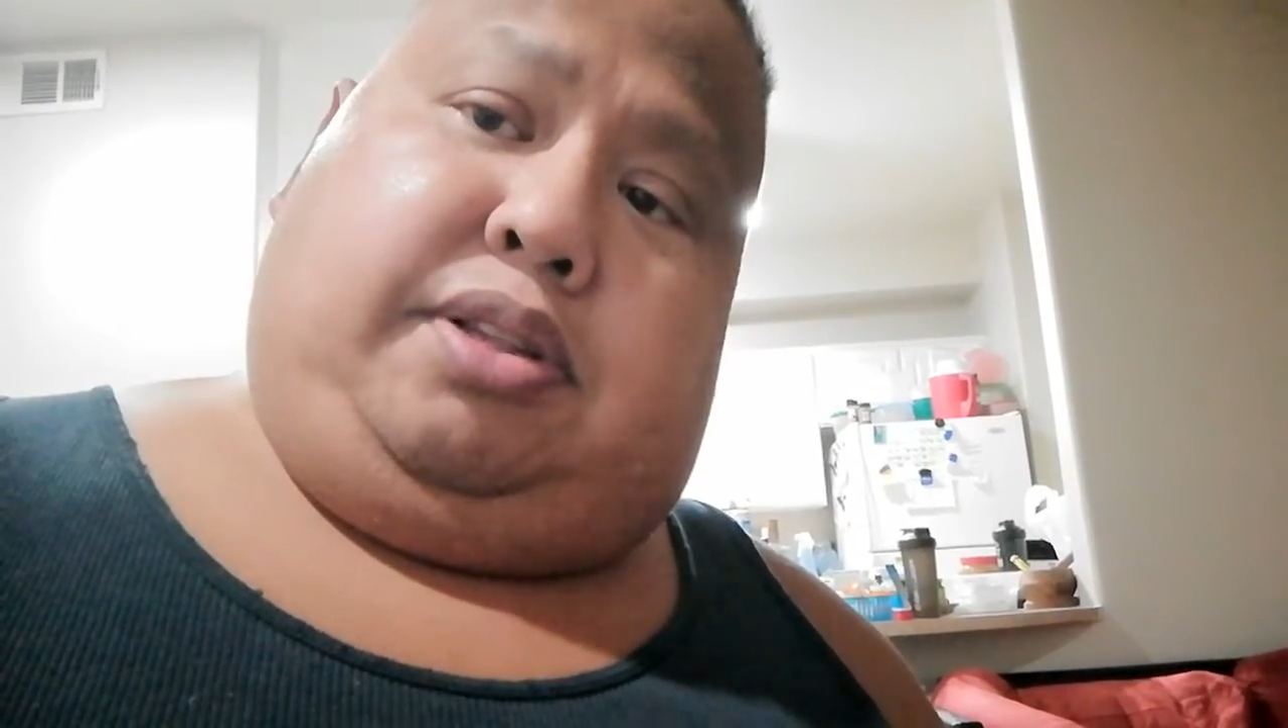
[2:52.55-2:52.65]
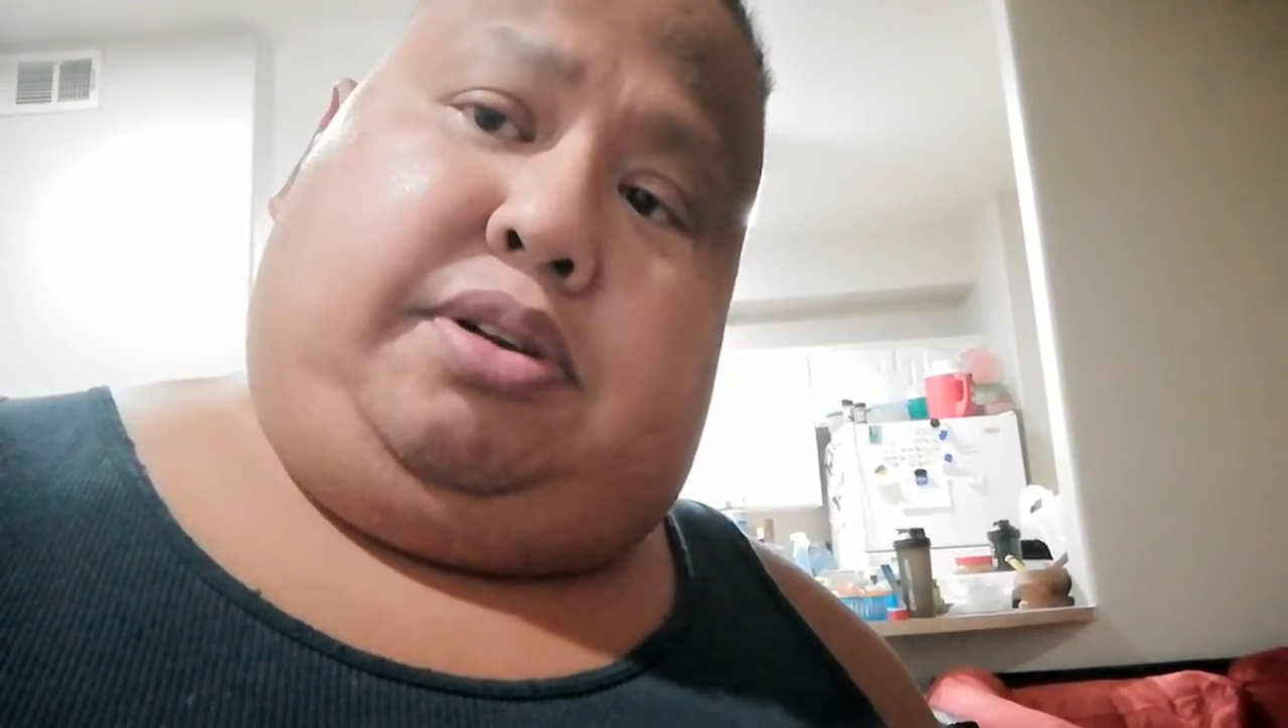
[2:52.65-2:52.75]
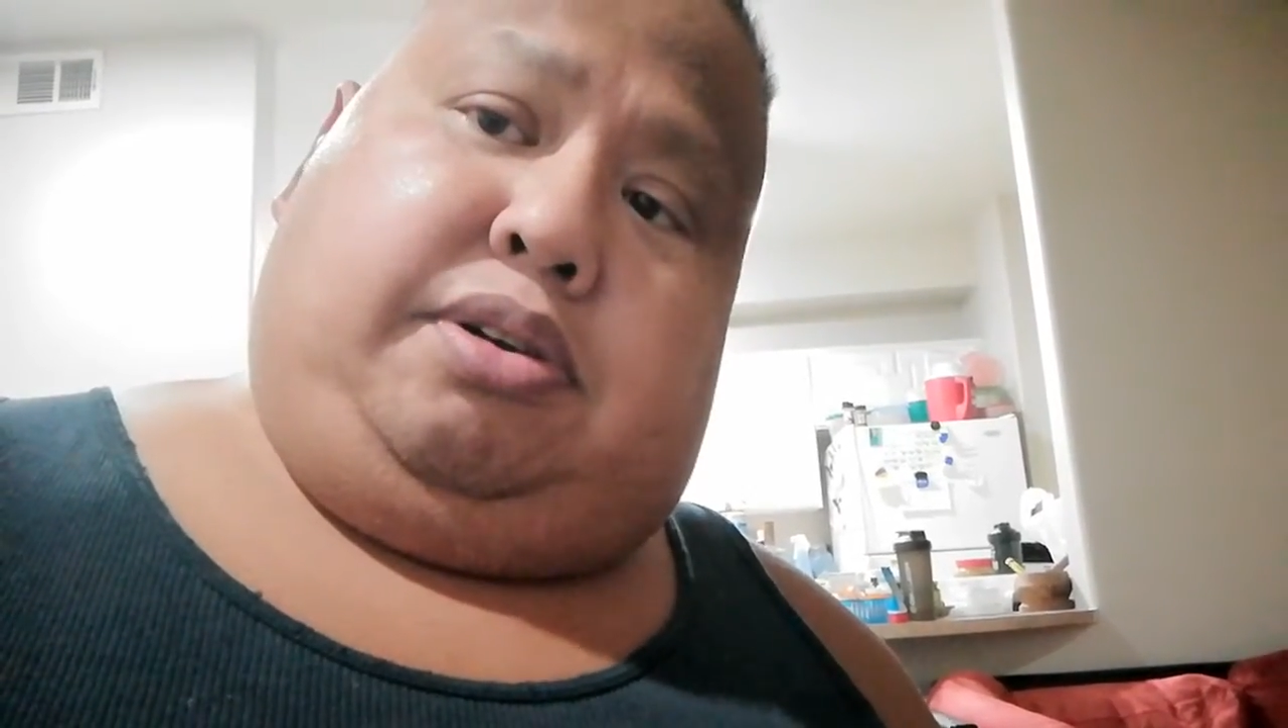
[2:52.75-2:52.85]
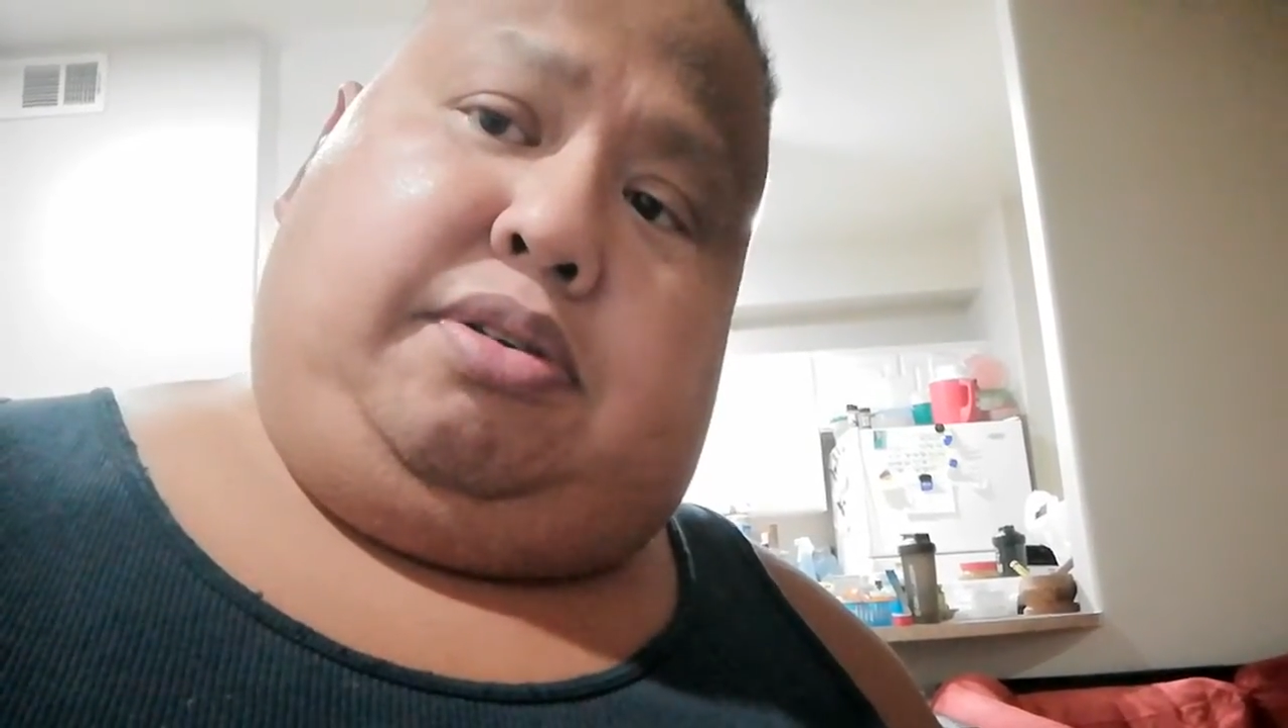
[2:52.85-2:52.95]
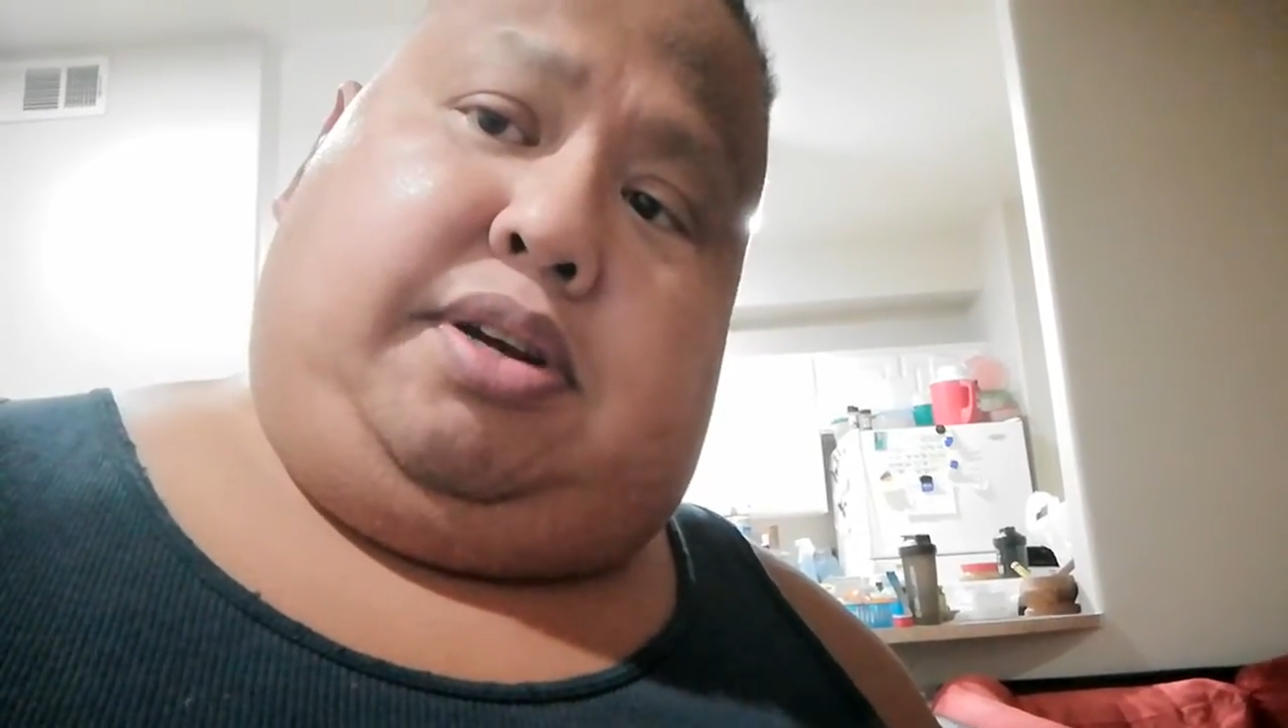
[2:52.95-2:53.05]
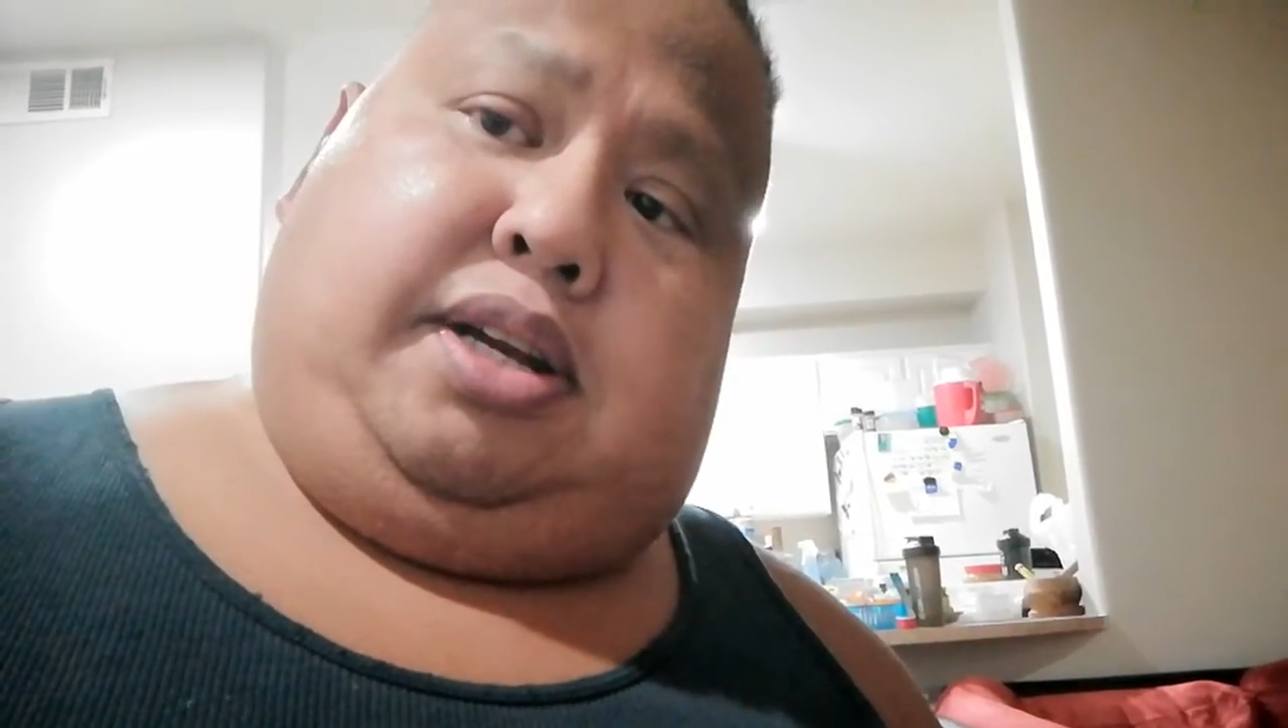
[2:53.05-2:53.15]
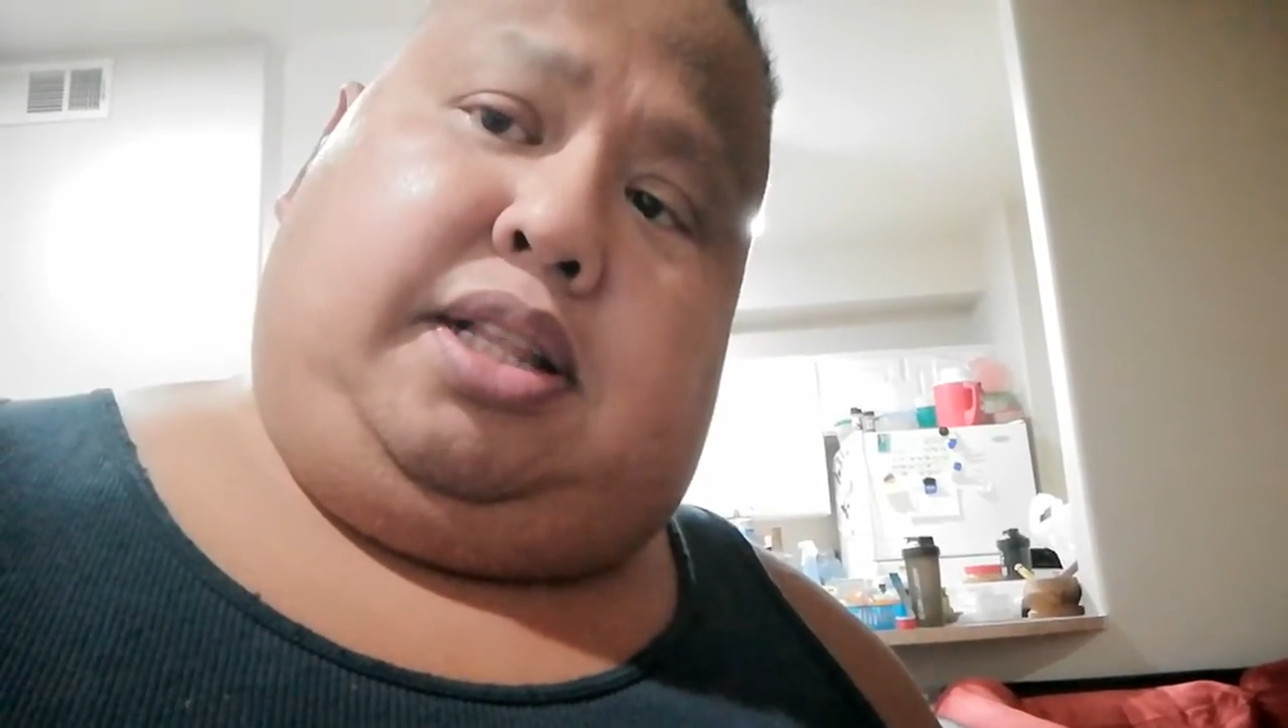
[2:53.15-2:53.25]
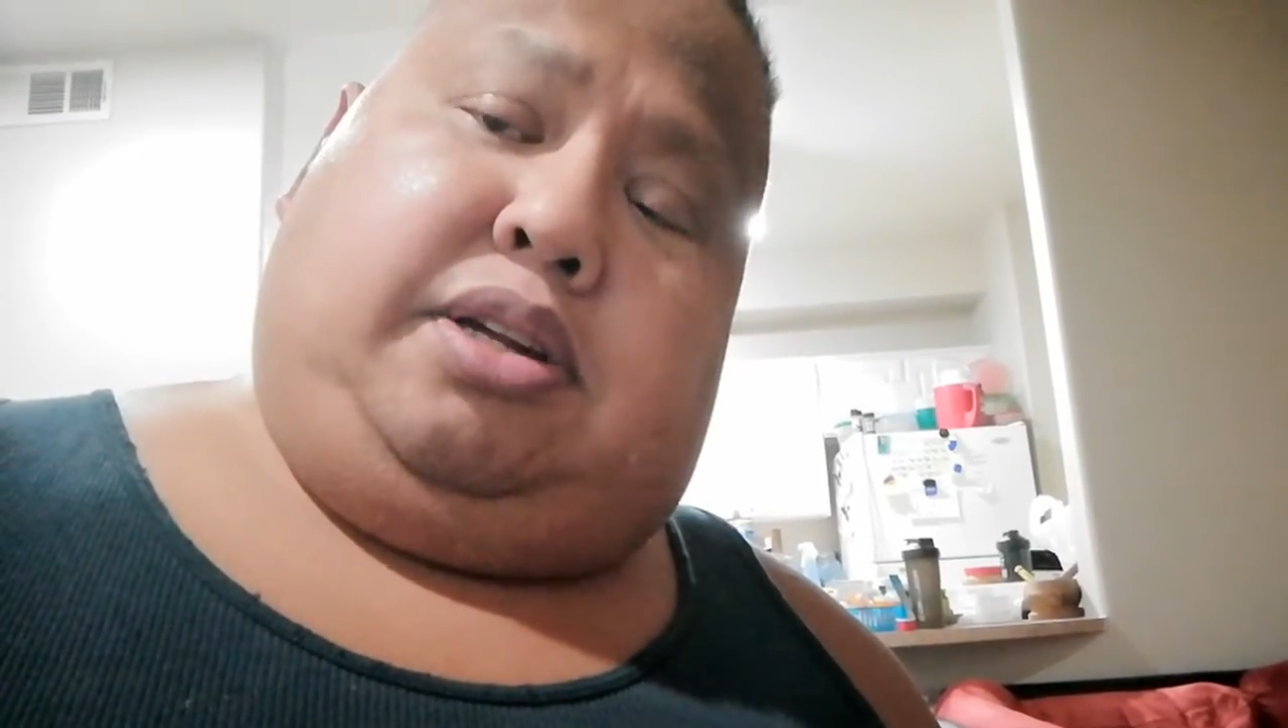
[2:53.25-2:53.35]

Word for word: under uh,